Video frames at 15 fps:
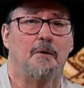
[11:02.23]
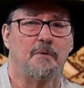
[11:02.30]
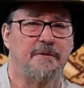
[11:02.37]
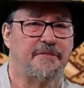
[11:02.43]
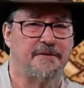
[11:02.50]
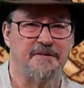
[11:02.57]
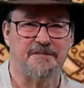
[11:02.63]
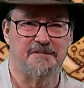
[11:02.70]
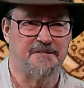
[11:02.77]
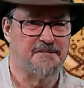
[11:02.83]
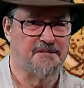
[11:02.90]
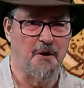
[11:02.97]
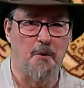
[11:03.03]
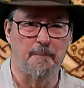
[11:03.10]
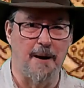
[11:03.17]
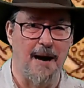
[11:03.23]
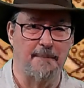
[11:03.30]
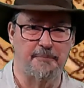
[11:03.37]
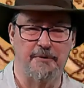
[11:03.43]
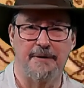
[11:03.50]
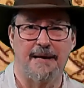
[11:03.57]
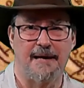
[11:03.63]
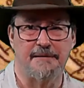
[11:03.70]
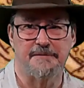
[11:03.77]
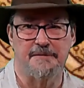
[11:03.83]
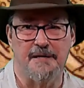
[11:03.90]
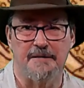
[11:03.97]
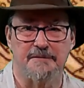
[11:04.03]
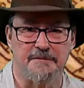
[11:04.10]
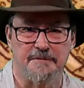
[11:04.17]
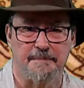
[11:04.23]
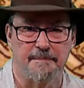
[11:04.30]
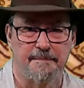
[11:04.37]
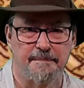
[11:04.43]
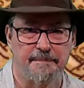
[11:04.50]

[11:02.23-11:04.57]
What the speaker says: with this soap opera nonsense.